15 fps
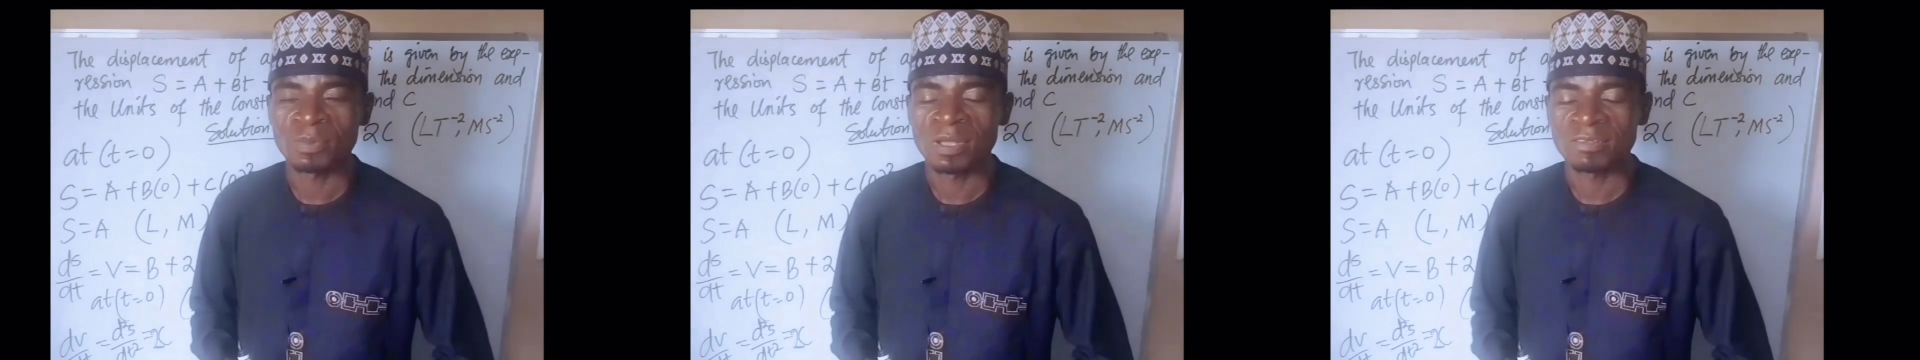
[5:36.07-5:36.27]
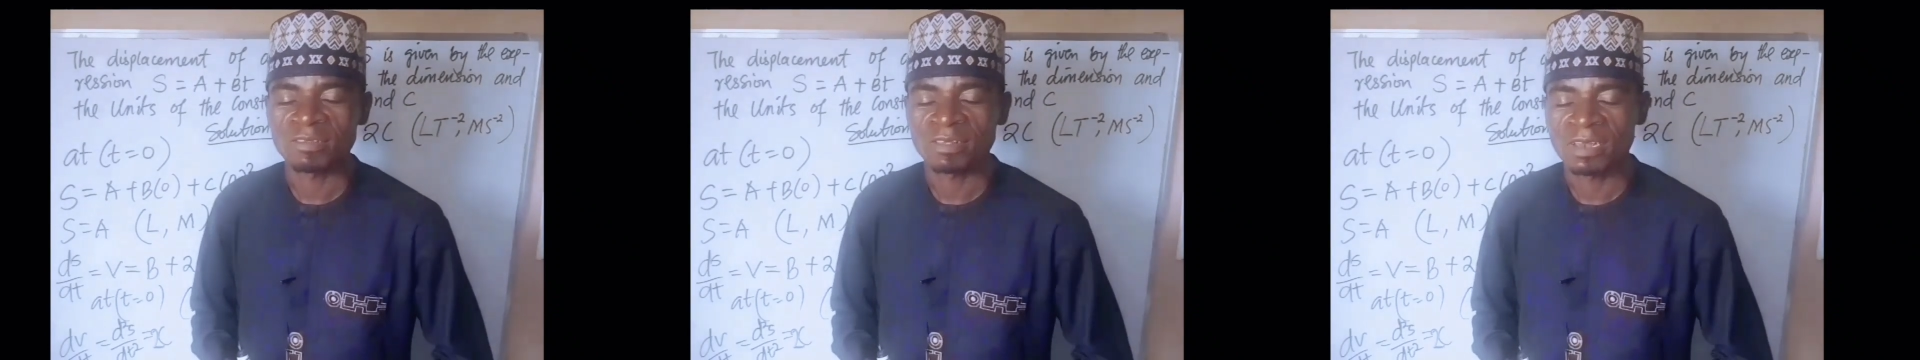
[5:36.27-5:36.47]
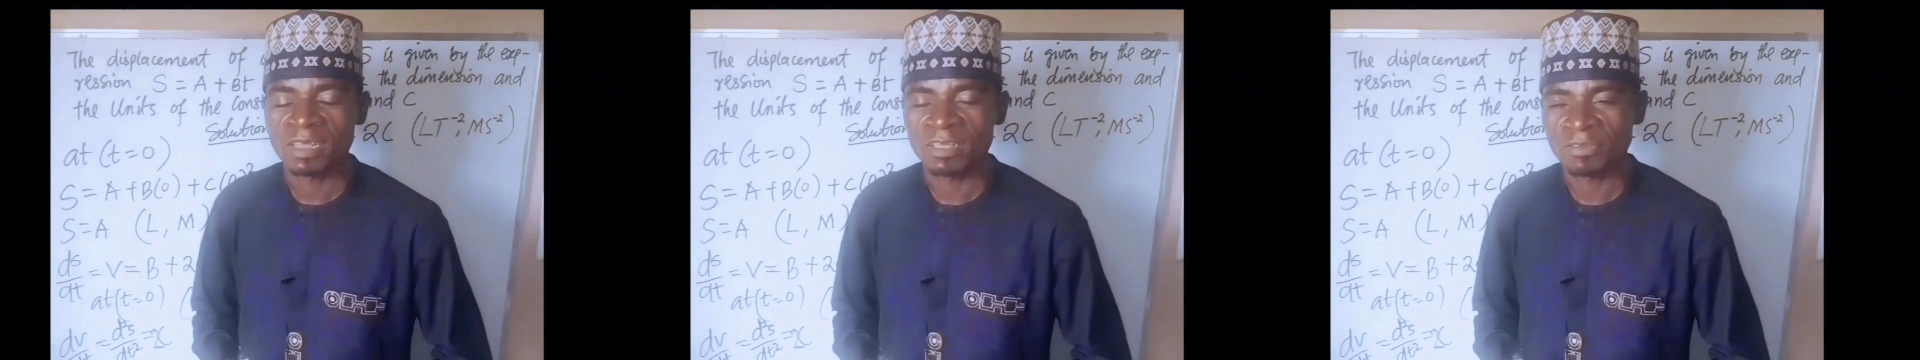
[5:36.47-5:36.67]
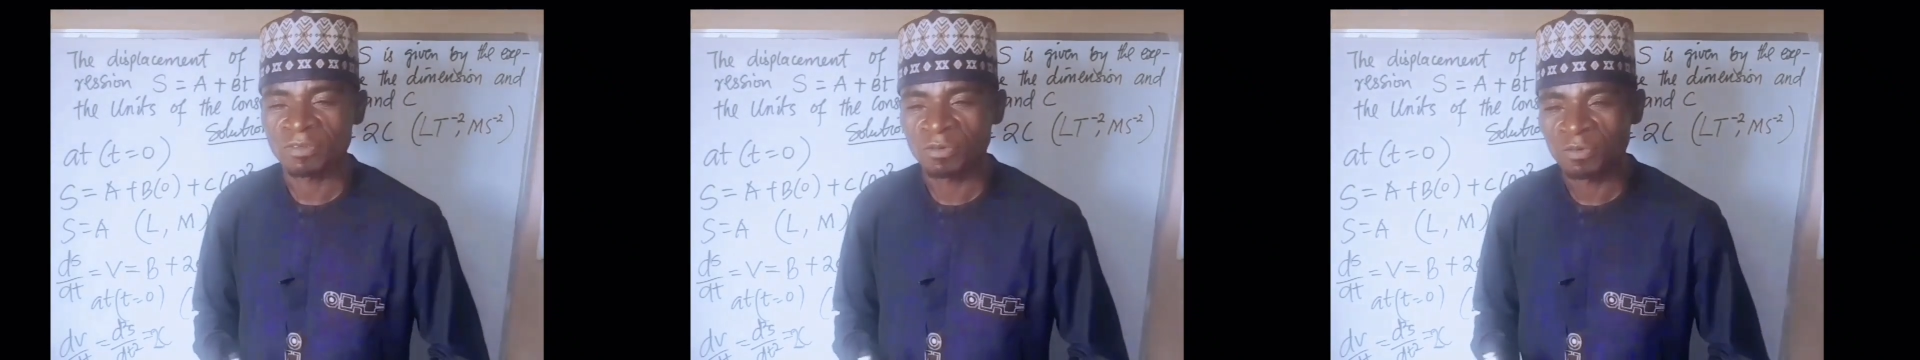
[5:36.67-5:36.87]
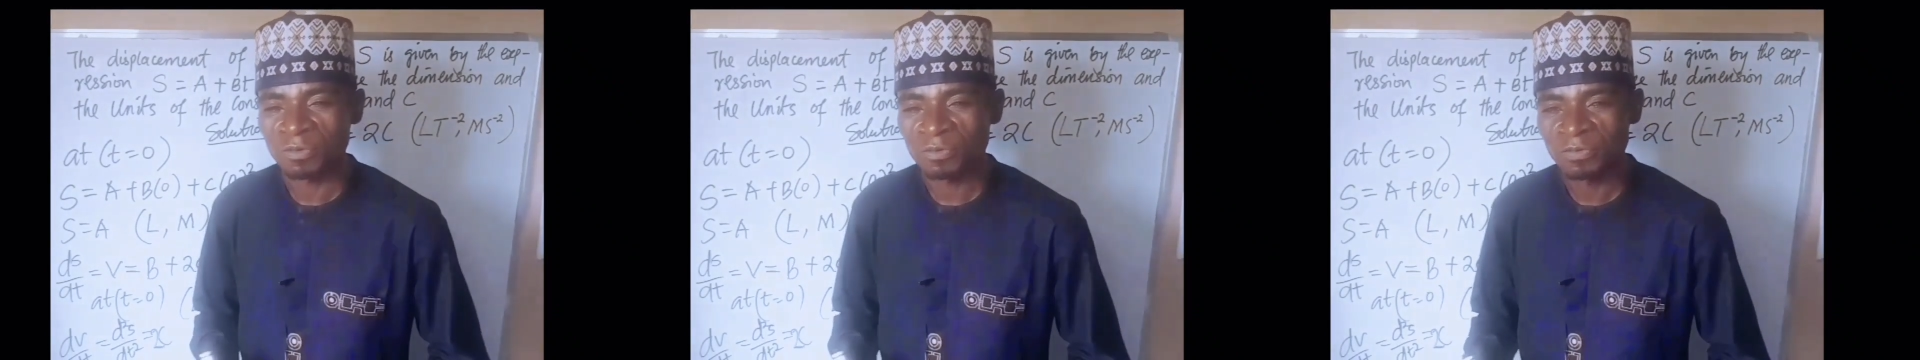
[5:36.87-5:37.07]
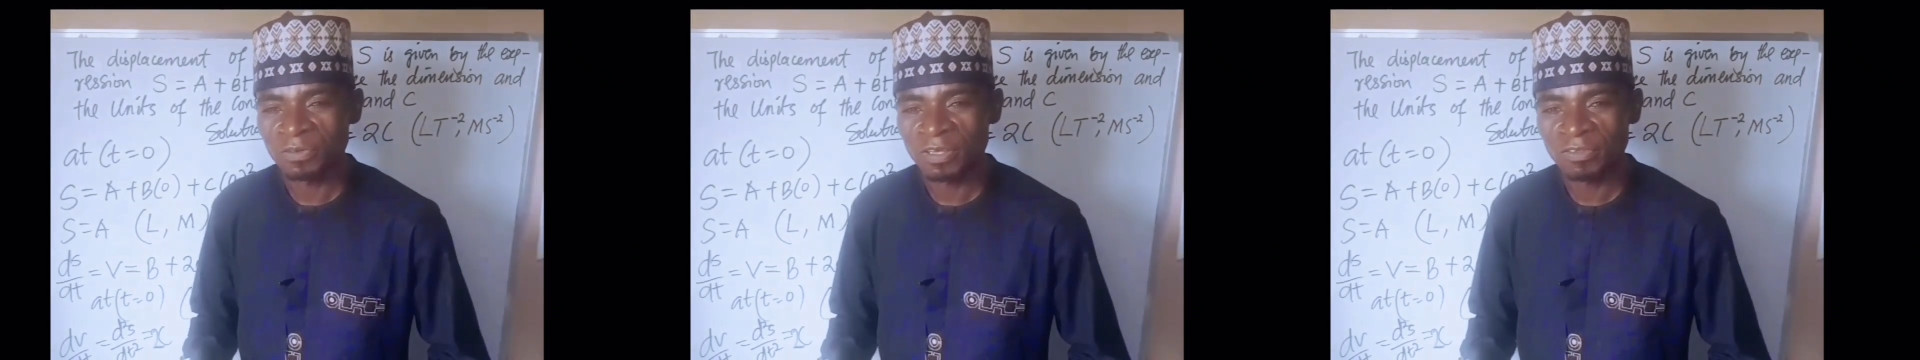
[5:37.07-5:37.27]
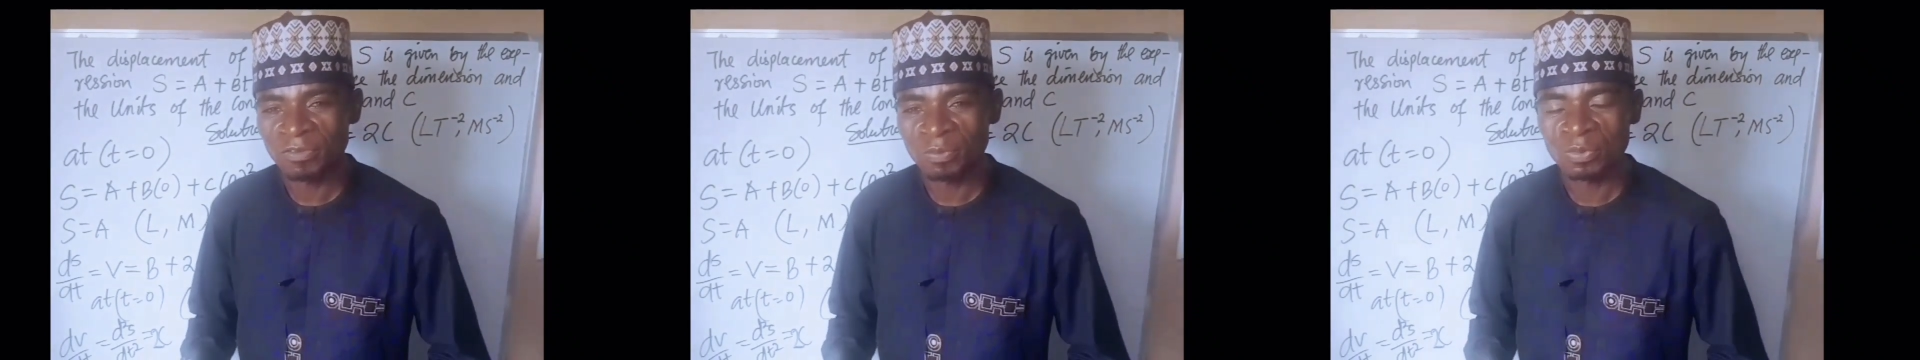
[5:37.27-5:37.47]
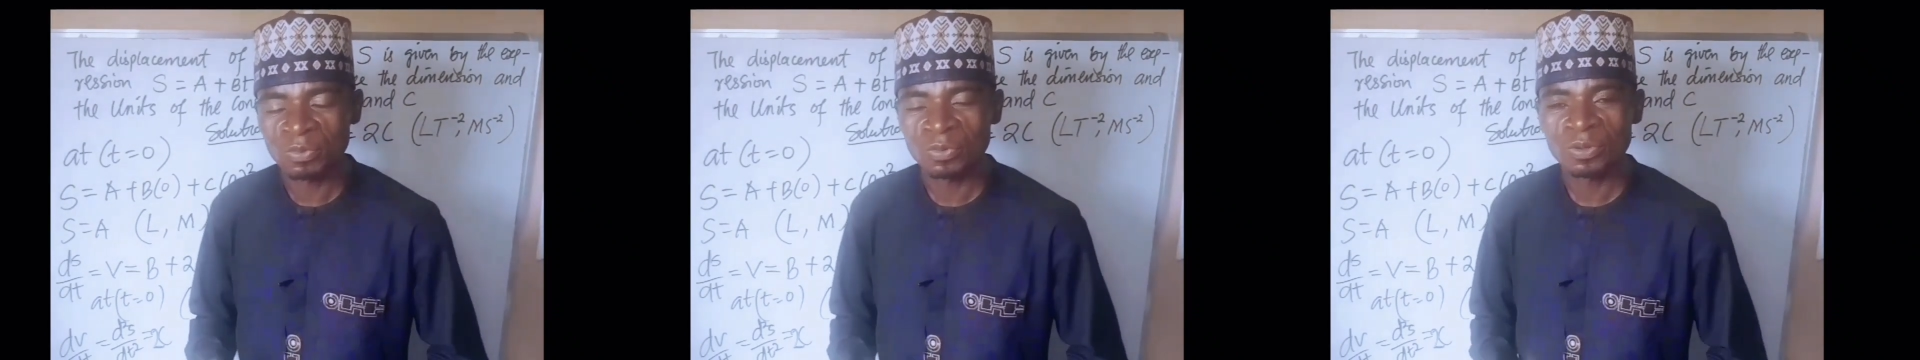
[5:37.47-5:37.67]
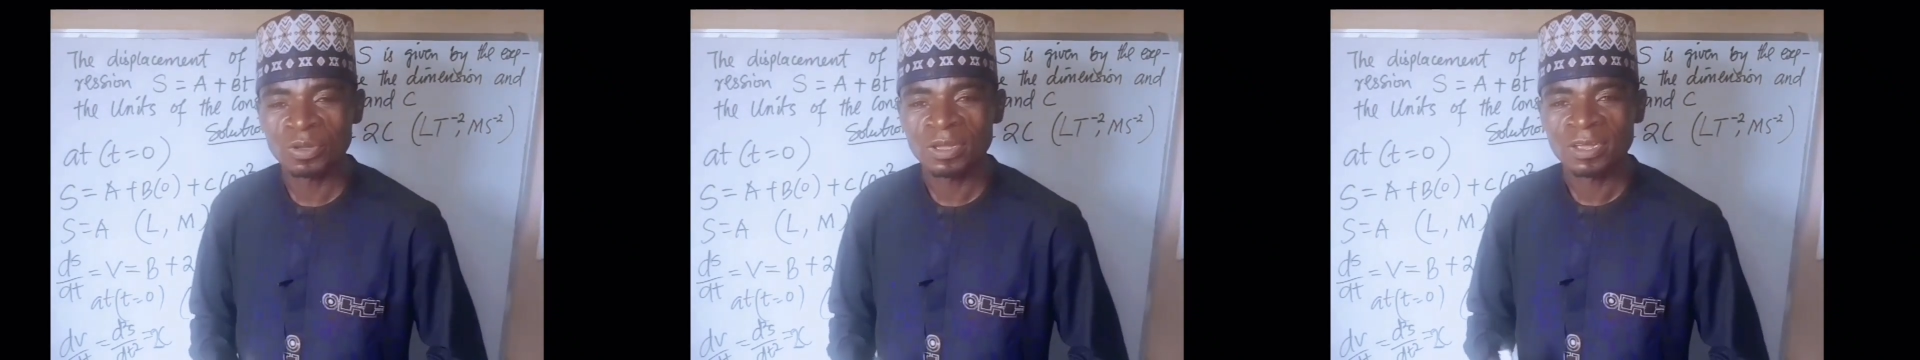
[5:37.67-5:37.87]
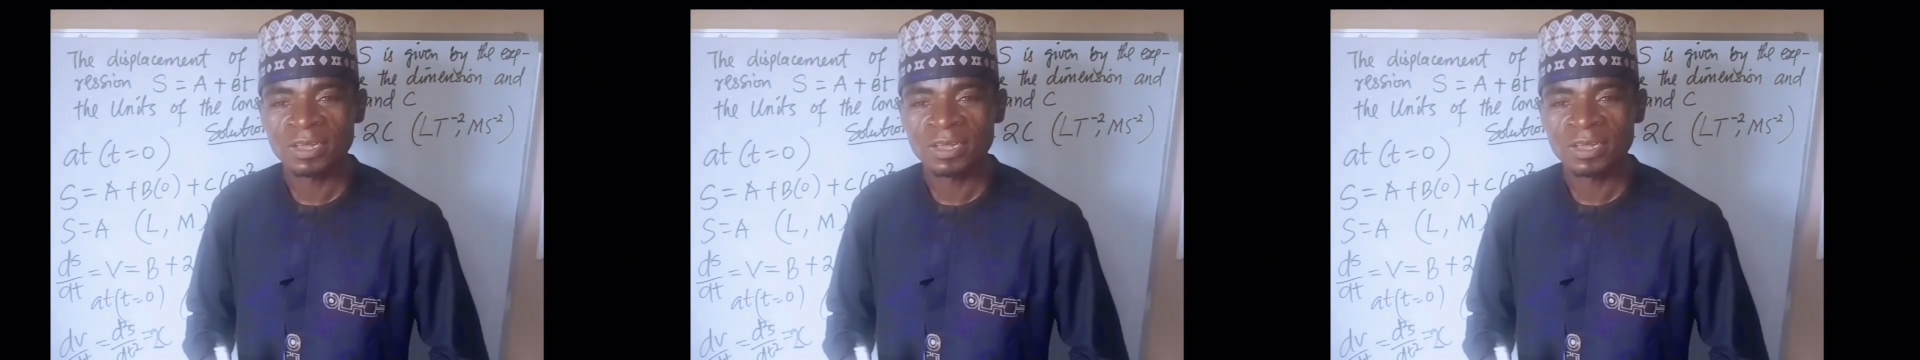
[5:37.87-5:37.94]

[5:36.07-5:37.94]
Maths Class on Facebook,